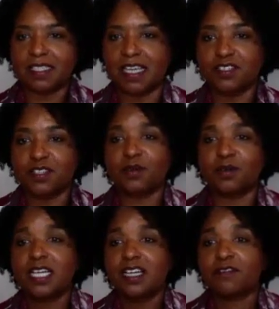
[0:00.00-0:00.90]
And
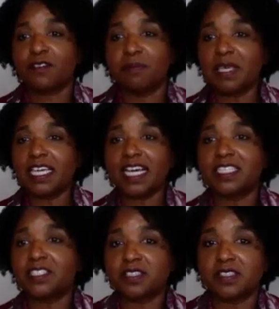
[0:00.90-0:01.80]
so for me,
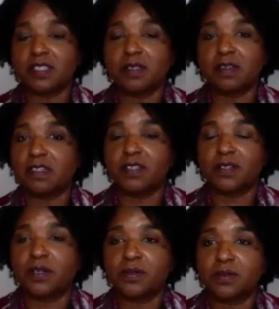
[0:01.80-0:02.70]
I just said,
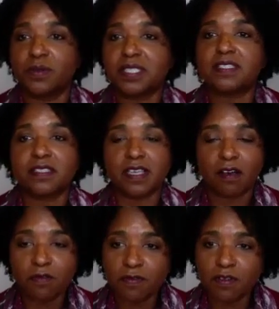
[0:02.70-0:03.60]
was this
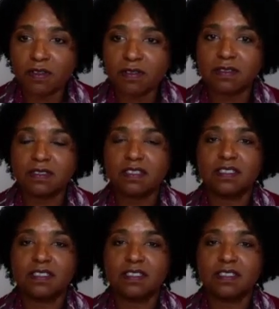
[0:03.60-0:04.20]
helpful?